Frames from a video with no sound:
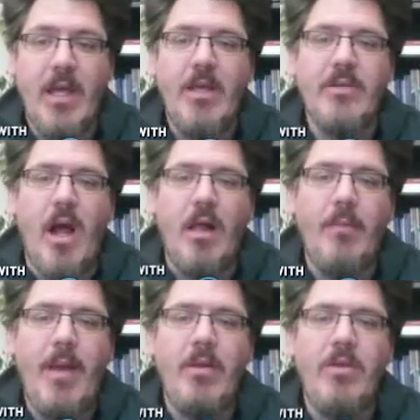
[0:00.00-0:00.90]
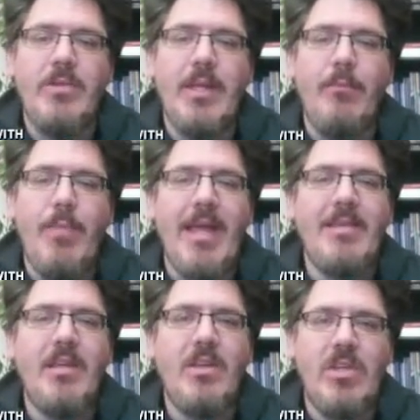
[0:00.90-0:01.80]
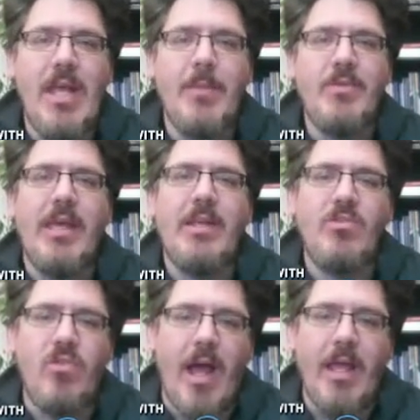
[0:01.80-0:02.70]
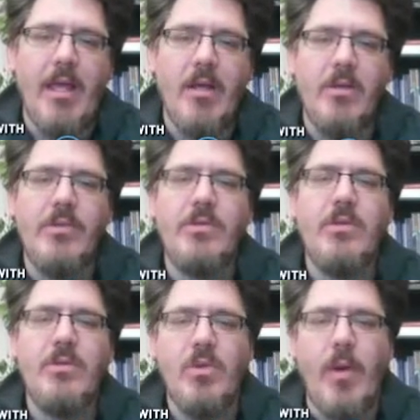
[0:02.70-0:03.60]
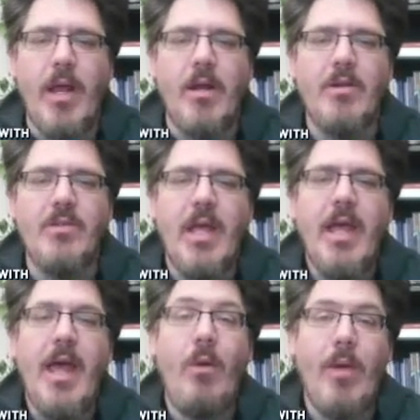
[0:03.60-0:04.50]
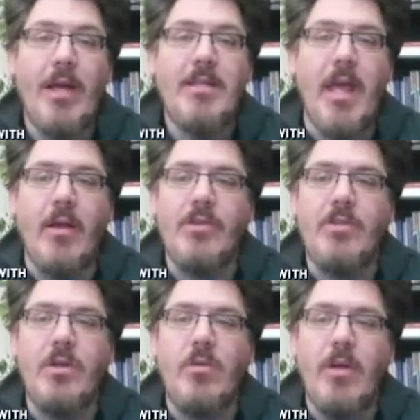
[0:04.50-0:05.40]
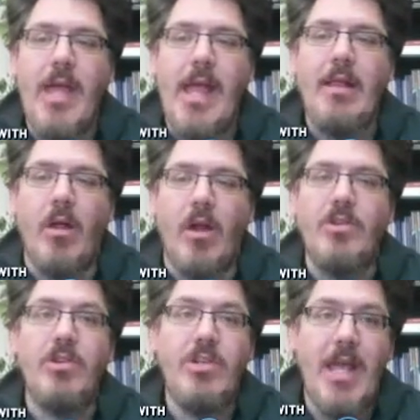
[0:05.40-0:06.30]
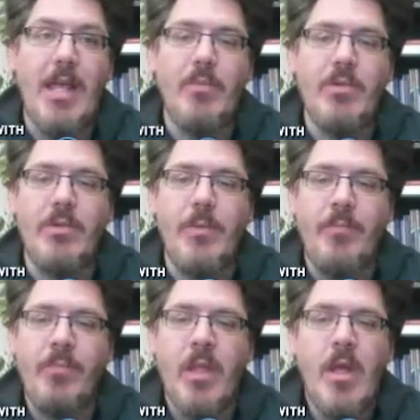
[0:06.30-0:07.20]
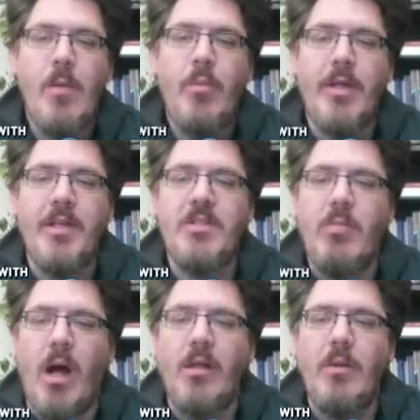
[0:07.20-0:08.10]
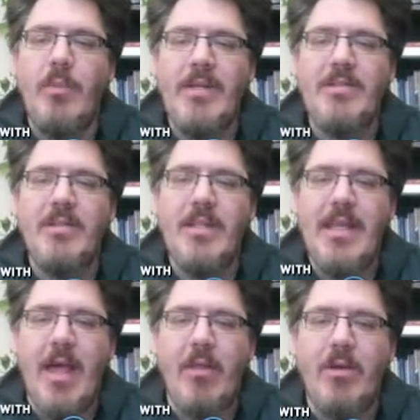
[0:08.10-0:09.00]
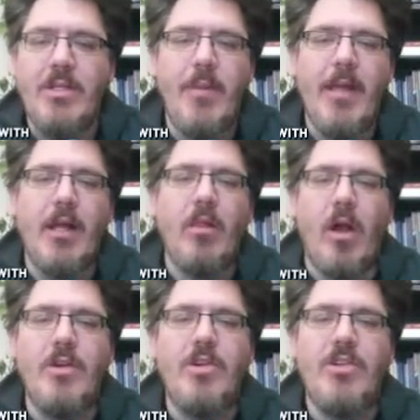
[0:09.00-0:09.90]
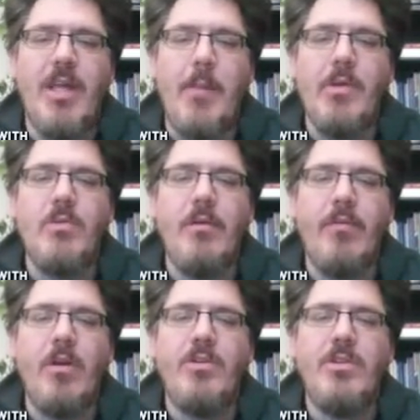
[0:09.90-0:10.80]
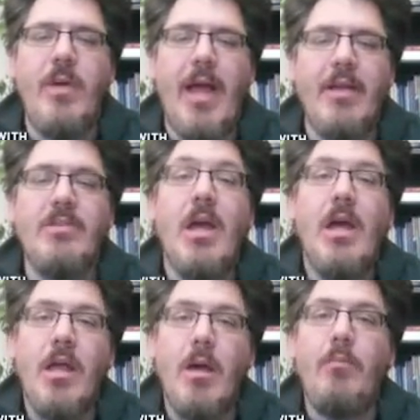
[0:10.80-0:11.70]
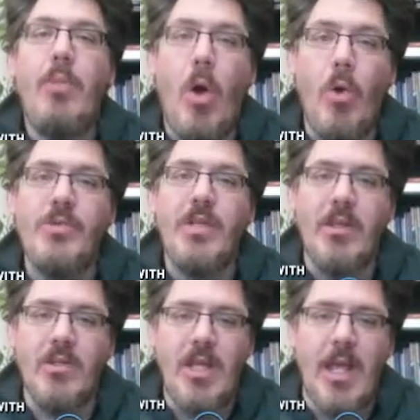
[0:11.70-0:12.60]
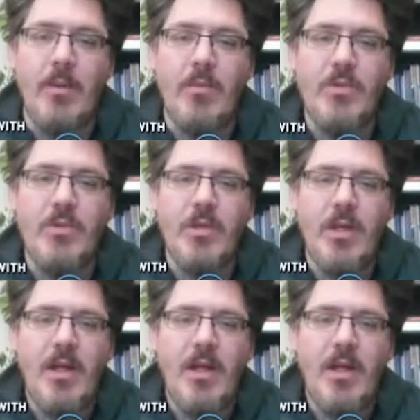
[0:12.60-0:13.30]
is all about using basic shapes like triangles, squares, and rectangles to create larger shapes. Putting smaller pieces together to make a larger shape is referred to as composing shapes.